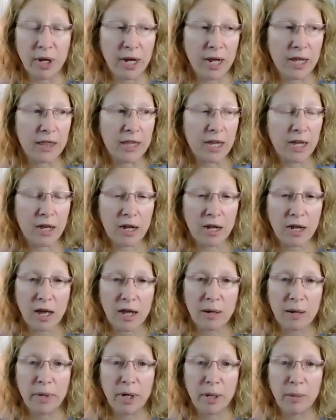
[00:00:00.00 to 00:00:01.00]
But I think I
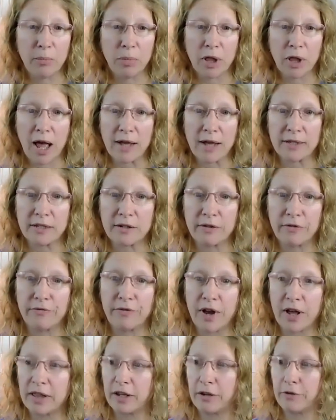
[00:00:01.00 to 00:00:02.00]
got a big blast
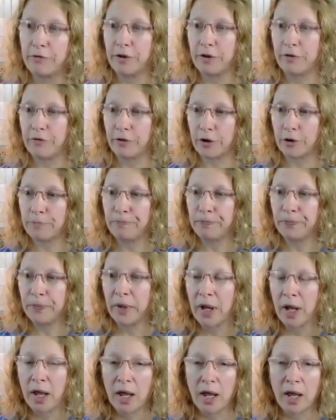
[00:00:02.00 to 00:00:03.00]
of valley fever,
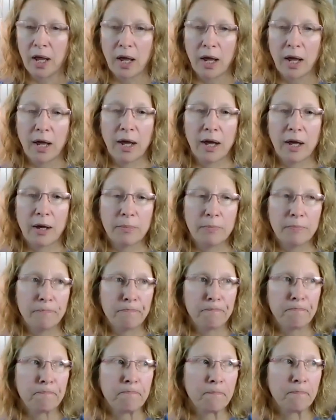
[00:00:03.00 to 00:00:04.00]

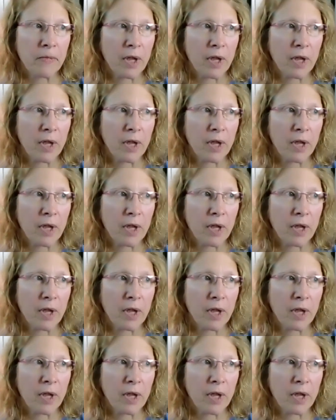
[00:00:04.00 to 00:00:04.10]
and